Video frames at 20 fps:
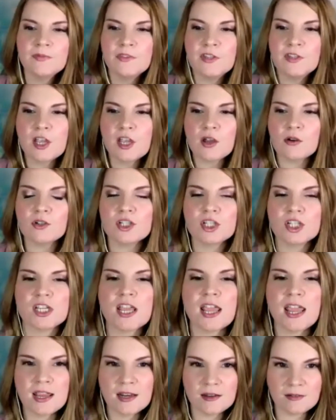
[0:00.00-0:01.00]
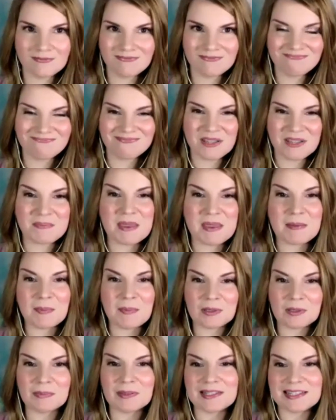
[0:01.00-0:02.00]
negotiate the
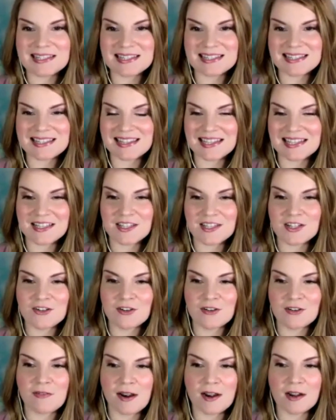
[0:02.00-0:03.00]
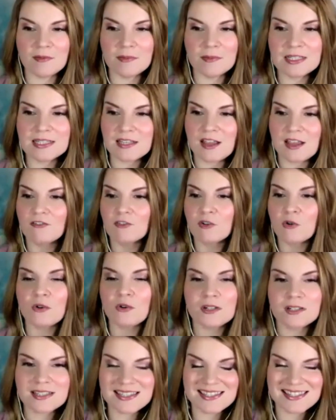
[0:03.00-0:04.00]
people and places and things in your environments, of
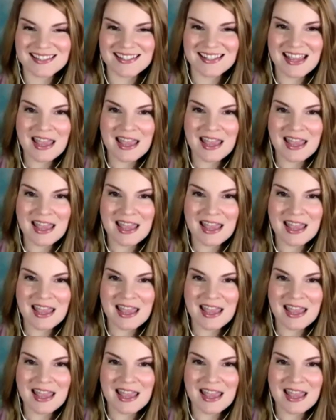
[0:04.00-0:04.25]
course,